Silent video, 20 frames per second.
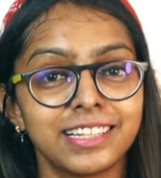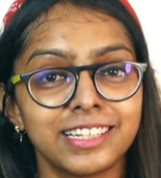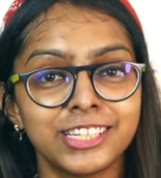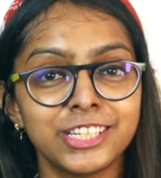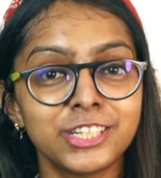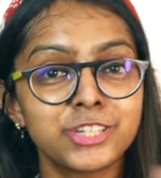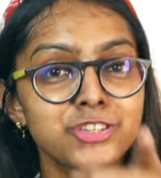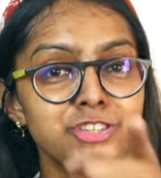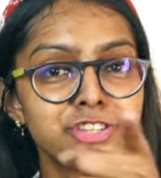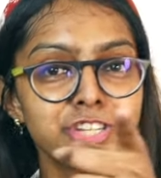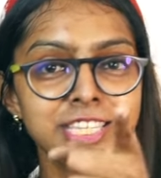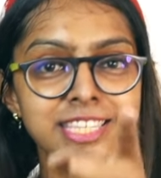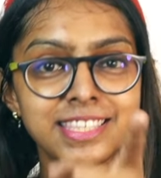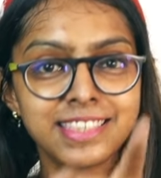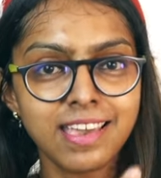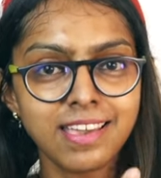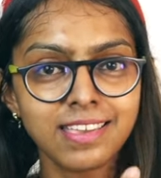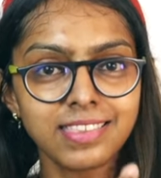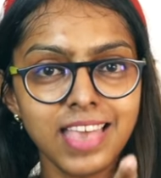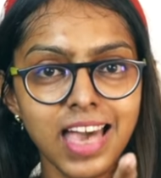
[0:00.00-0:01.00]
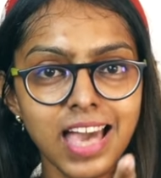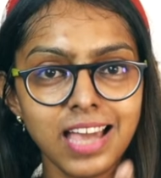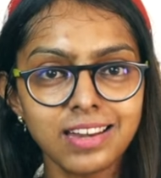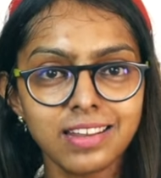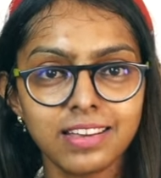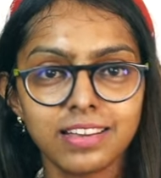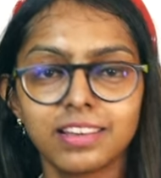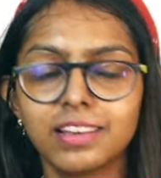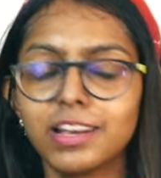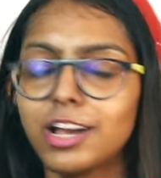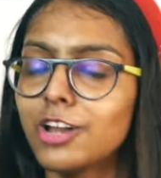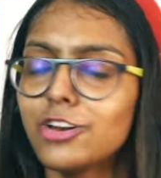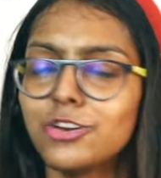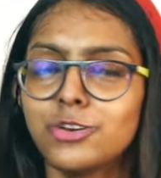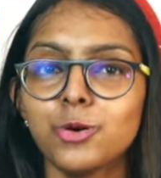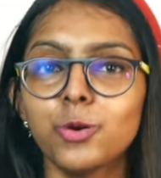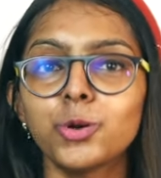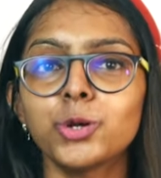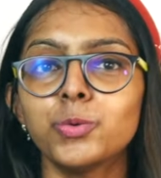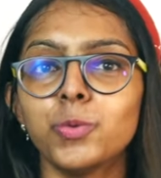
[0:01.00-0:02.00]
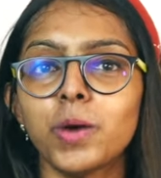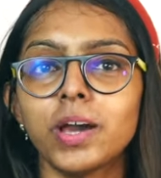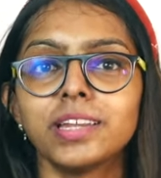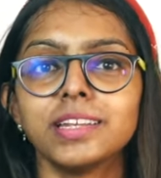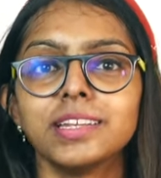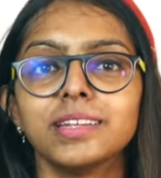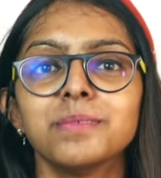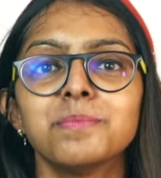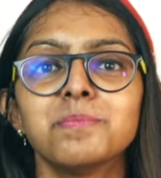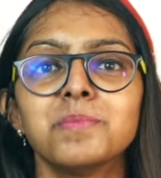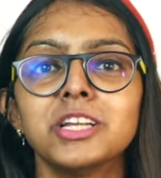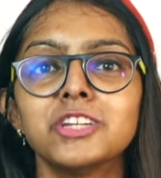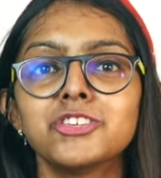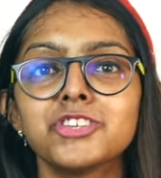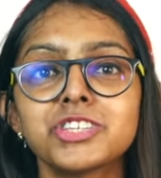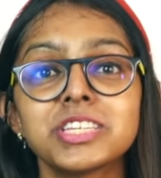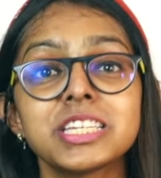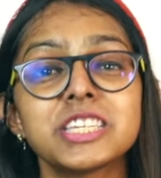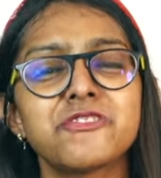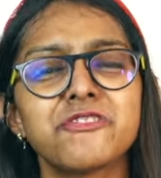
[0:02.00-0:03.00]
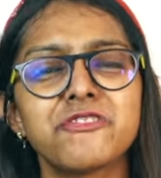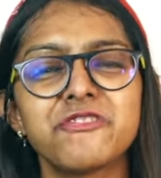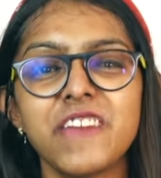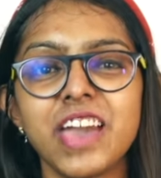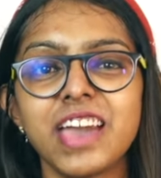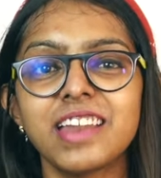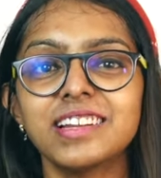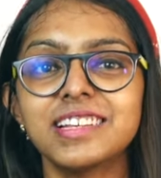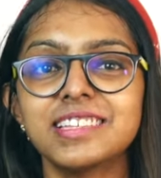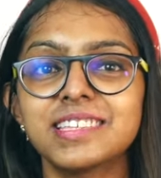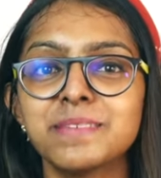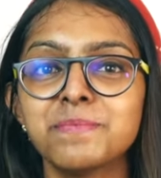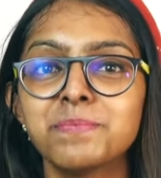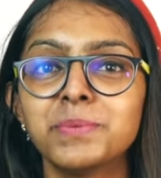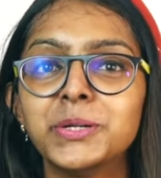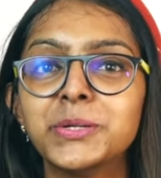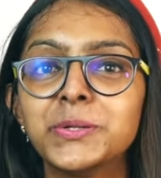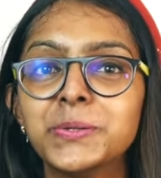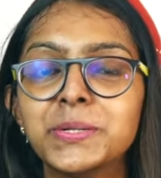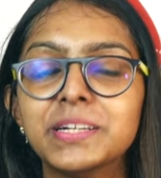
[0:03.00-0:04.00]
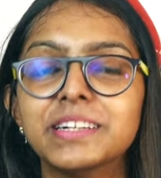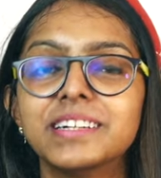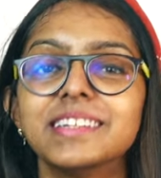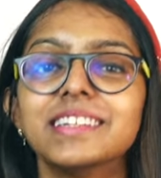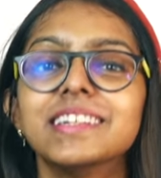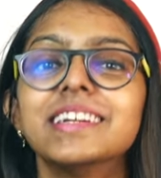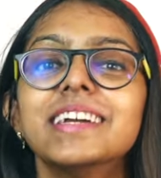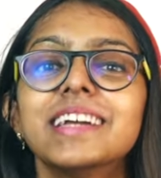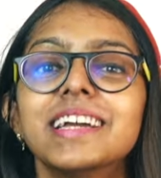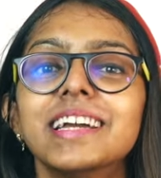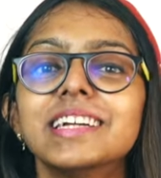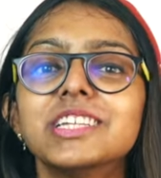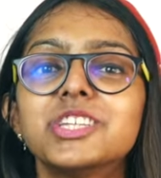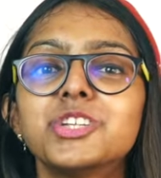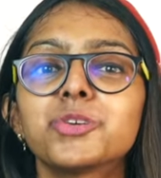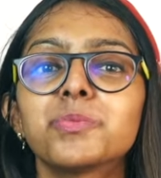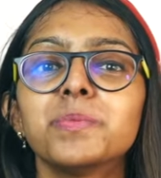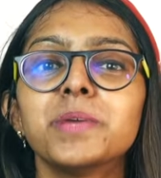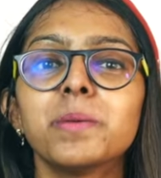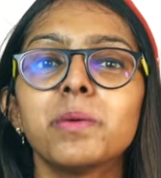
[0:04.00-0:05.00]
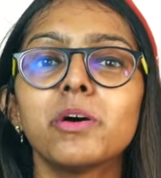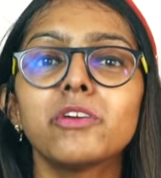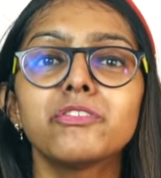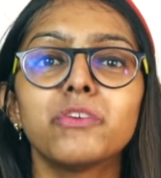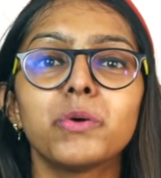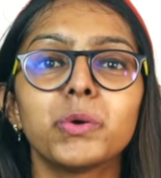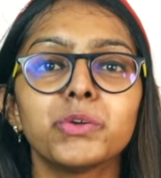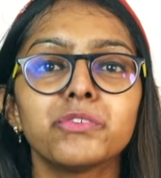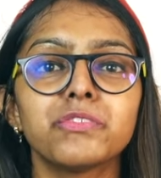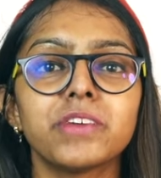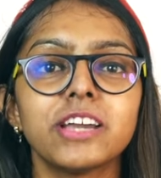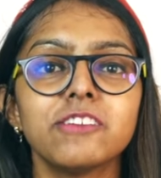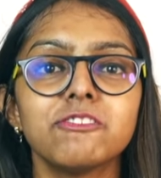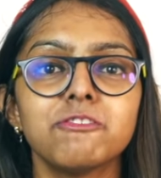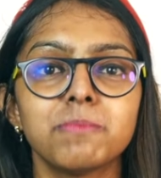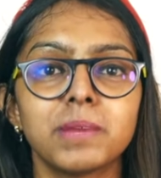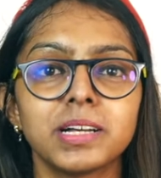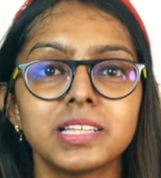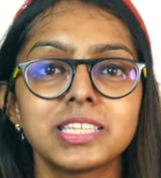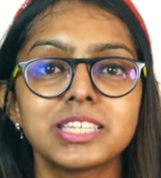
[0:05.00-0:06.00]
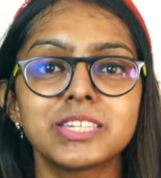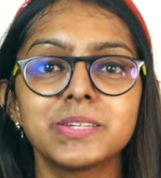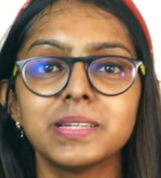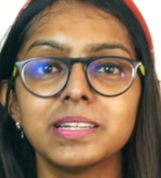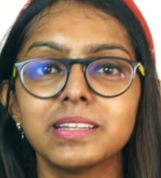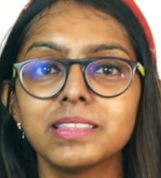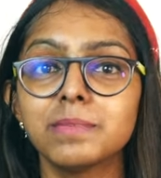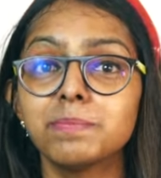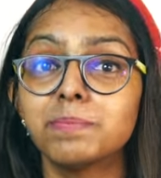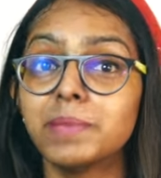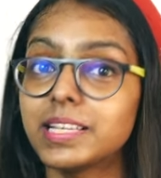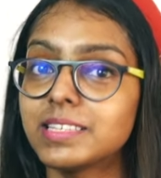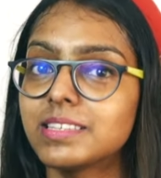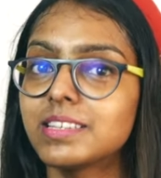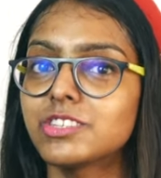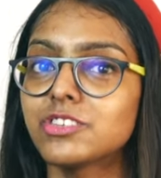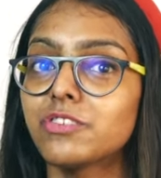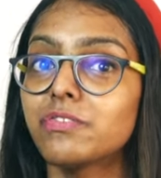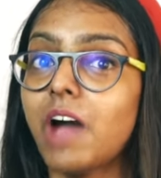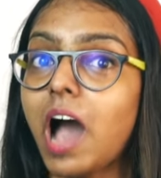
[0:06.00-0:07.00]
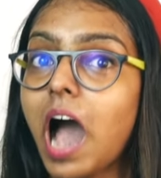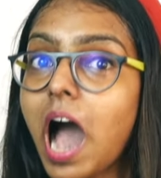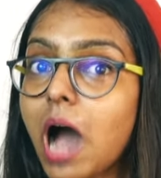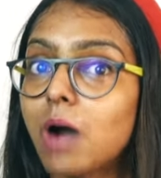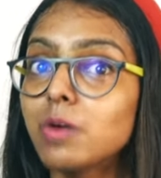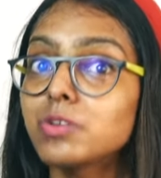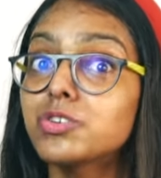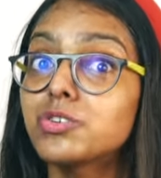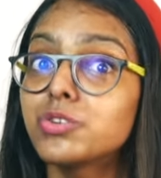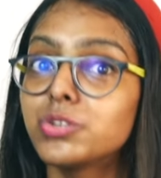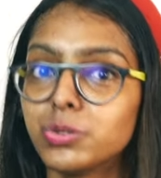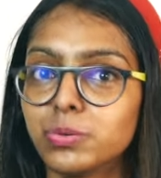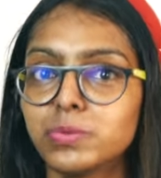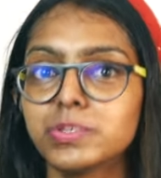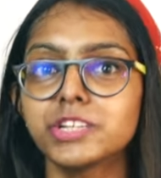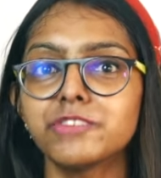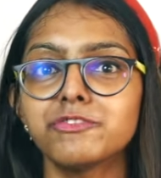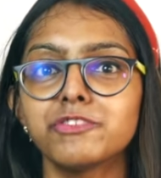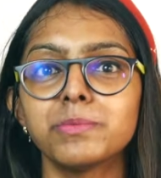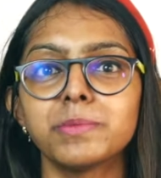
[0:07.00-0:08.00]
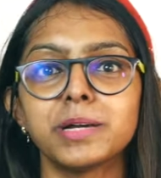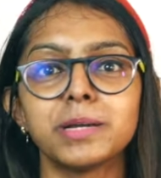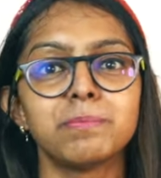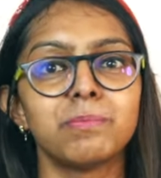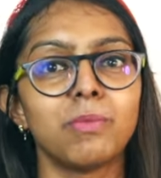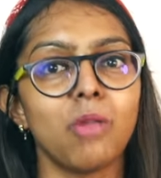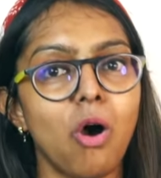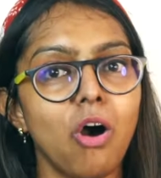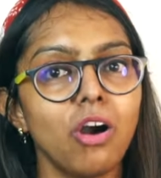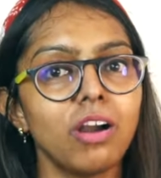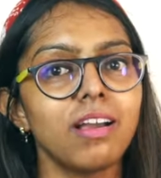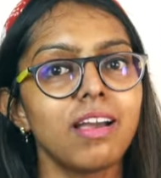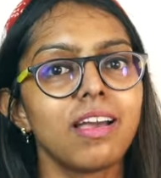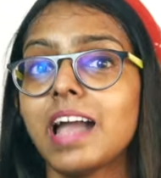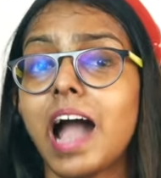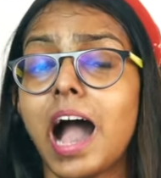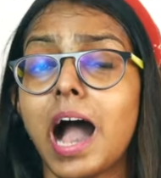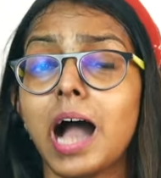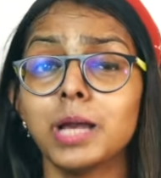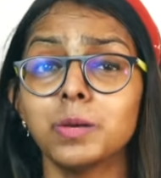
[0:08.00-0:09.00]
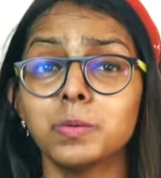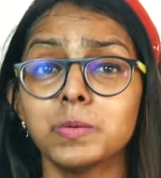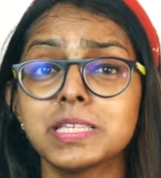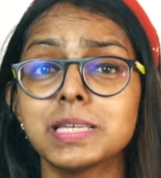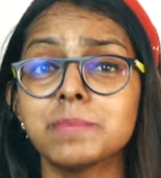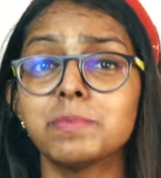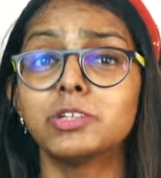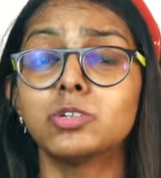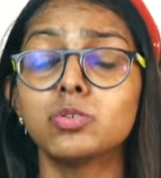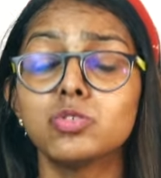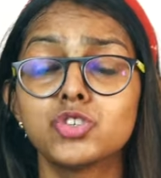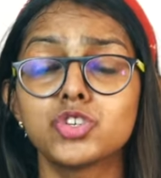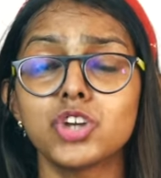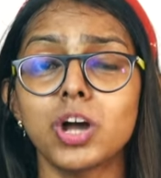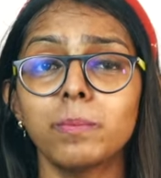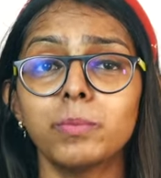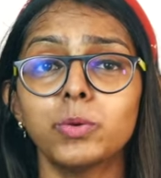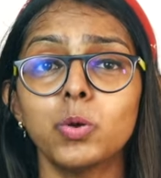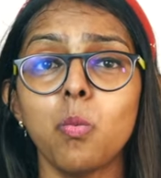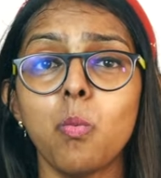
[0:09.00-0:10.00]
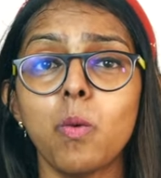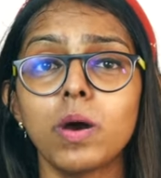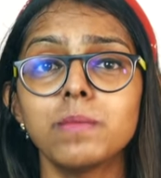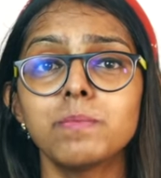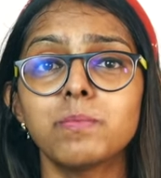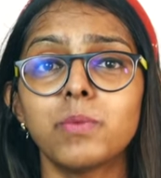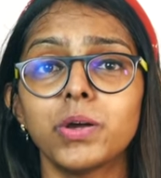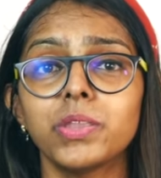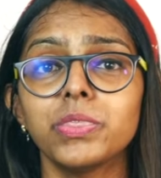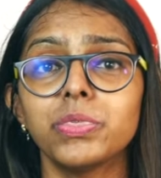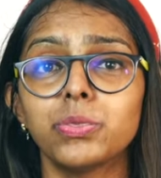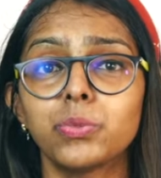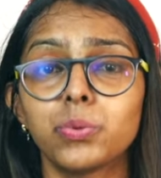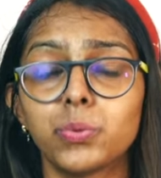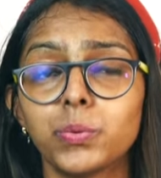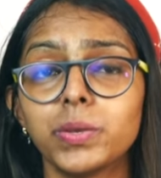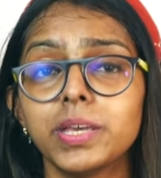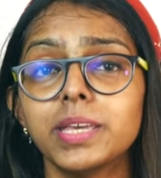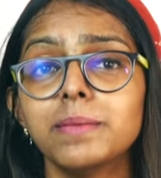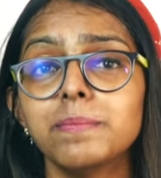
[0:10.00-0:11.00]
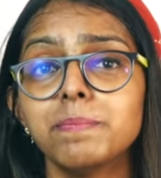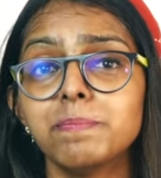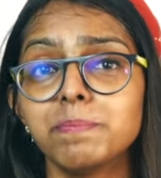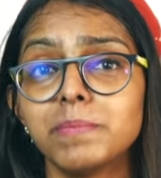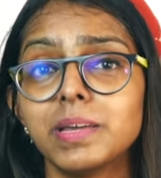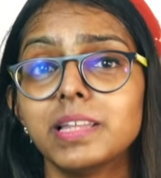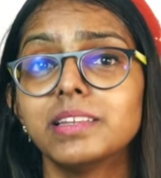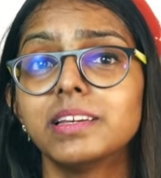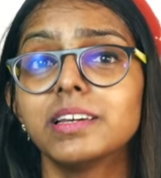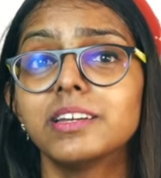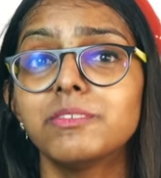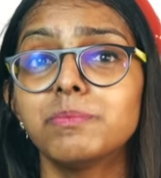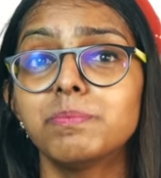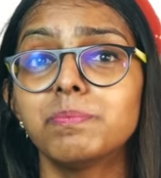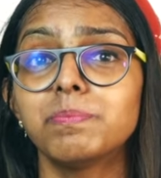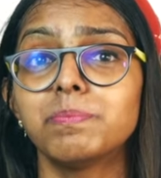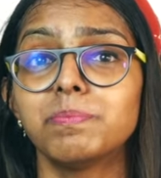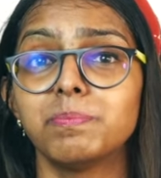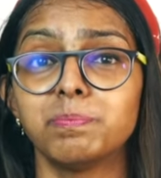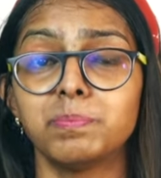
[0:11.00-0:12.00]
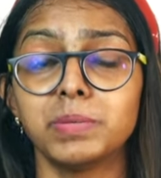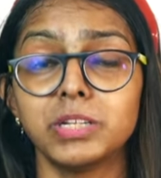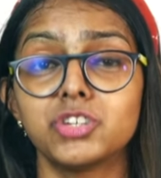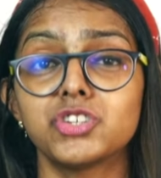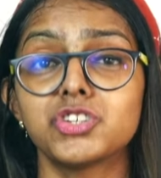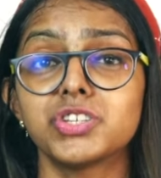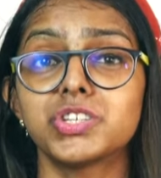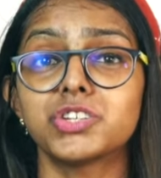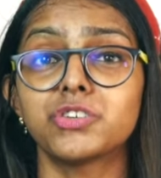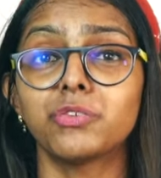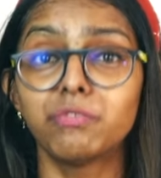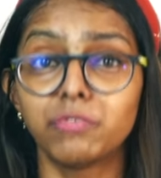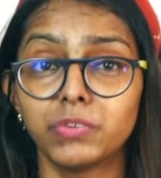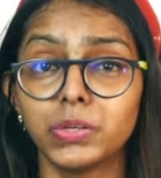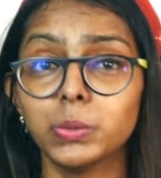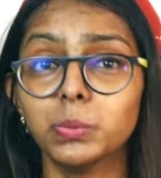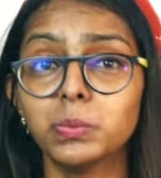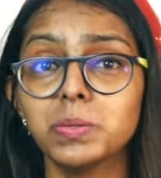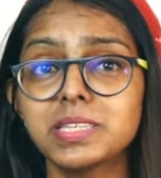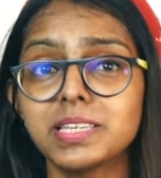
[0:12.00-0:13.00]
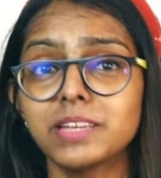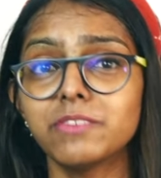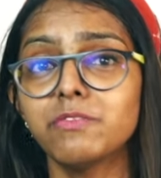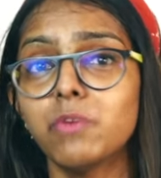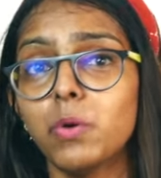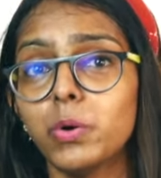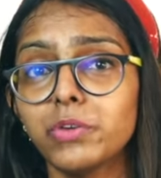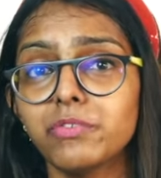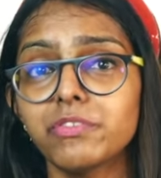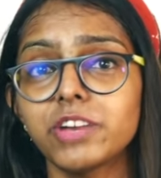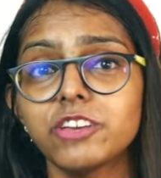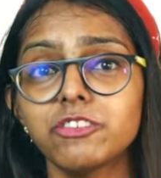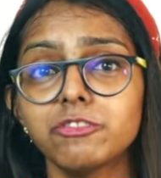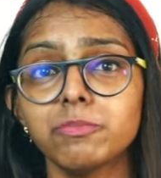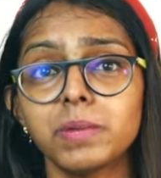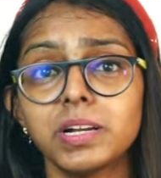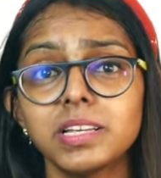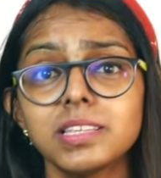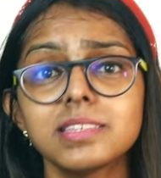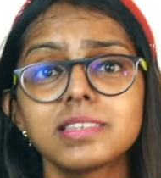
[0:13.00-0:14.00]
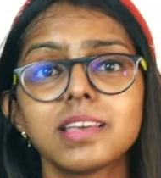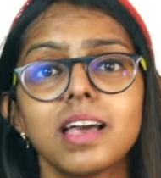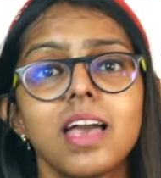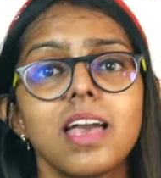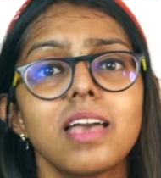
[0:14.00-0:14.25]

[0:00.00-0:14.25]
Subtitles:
Did you just think that? Don't worry, Pinterest is fairly simple to learn. It took me about 4 to 5 months to learn the basics of how to use it for my blog. I was able to jump to 1.3 million Pinterest views in 4 to 5 months.